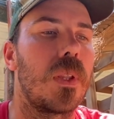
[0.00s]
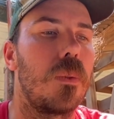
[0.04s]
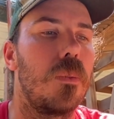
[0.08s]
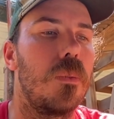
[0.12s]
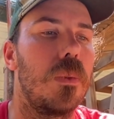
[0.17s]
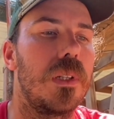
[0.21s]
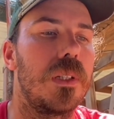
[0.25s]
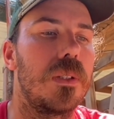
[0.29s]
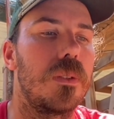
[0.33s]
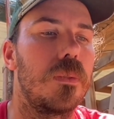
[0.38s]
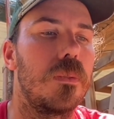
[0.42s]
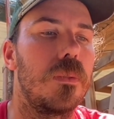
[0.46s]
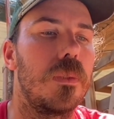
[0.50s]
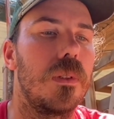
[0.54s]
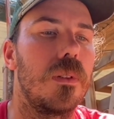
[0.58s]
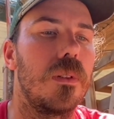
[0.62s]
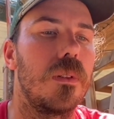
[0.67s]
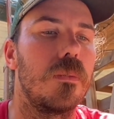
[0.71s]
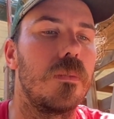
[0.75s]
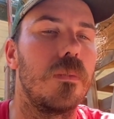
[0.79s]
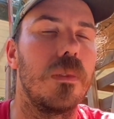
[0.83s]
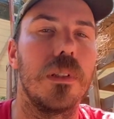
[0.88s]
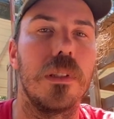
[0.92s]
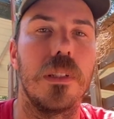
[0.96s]
which
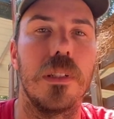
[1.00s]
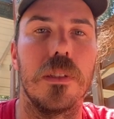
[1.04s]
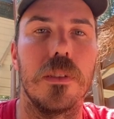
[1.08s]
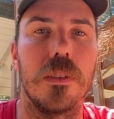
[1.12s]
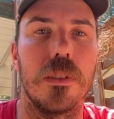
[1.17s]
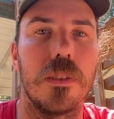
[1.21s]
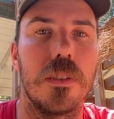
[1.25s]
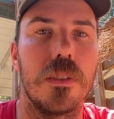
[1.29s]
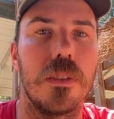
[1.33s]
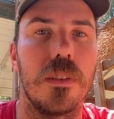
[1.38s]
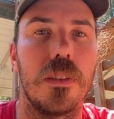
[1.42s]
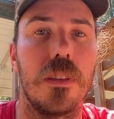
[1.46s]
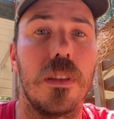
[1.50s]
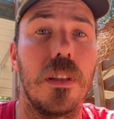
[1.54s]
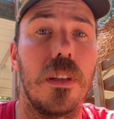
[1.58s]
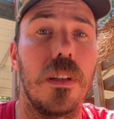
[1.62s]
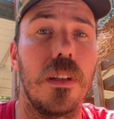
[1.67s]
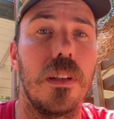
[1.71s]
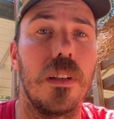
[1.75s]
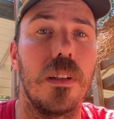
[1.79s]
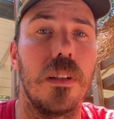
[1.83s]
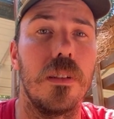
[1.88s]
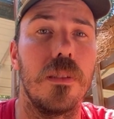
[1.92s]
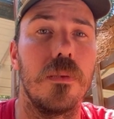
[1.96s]
will reduce
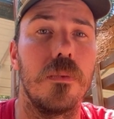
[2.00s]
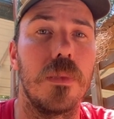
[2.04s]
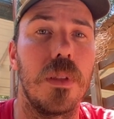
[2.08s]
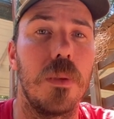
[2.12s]
the,